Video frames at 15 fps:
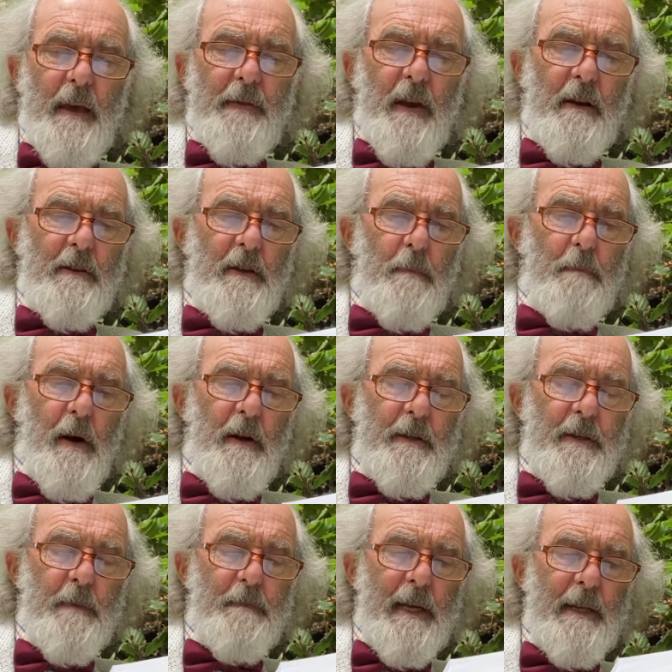there is a
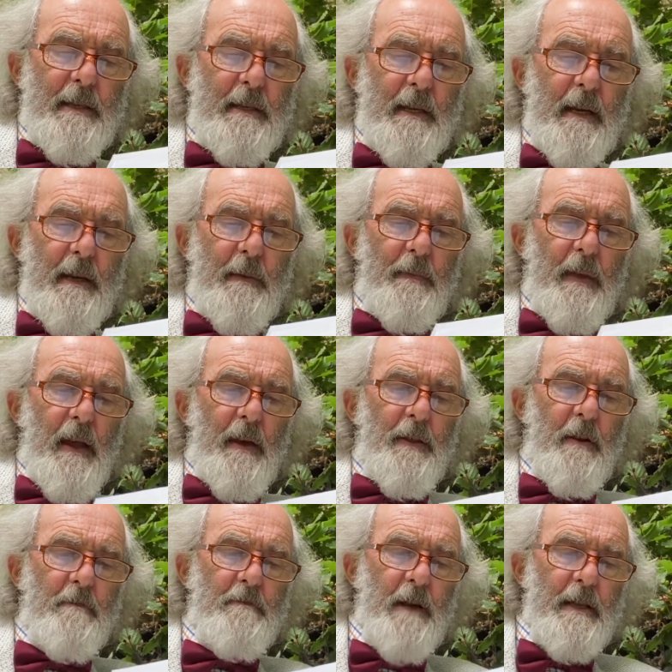possibility
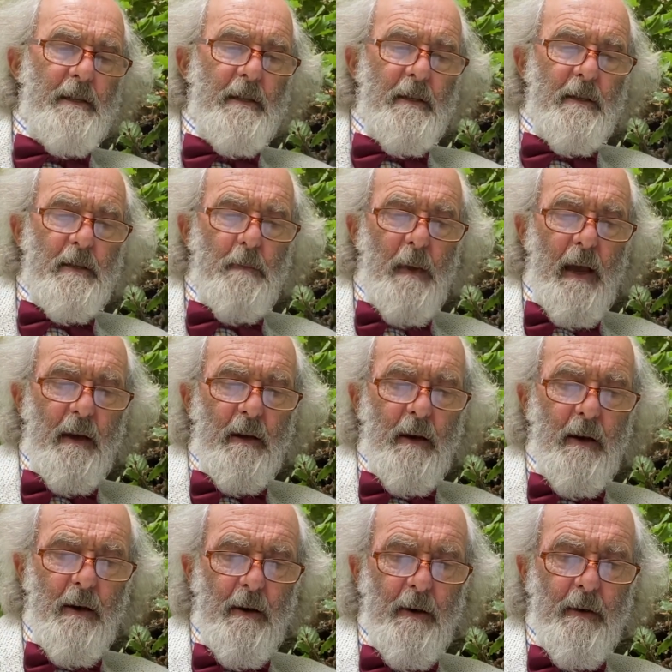that resonance may
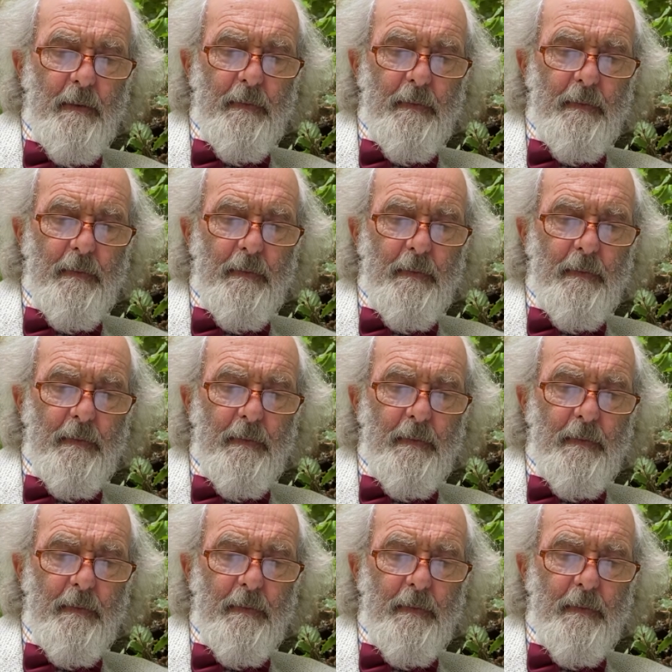occur.